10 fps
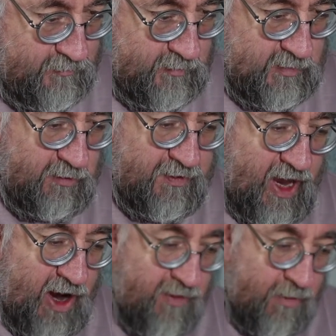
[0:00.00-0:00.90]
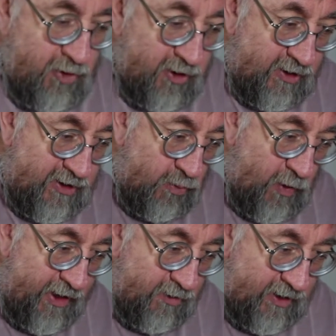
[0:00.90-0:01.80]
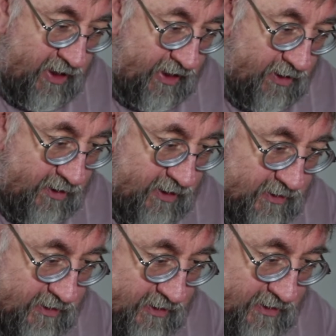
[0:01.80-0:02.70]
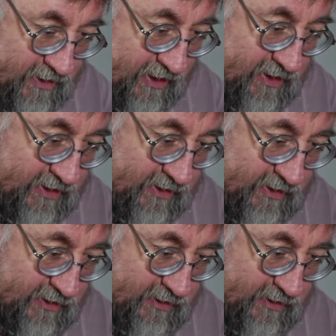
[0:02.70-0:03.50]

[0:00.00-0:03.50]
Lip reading: So the area I'm going to cut away on here is this.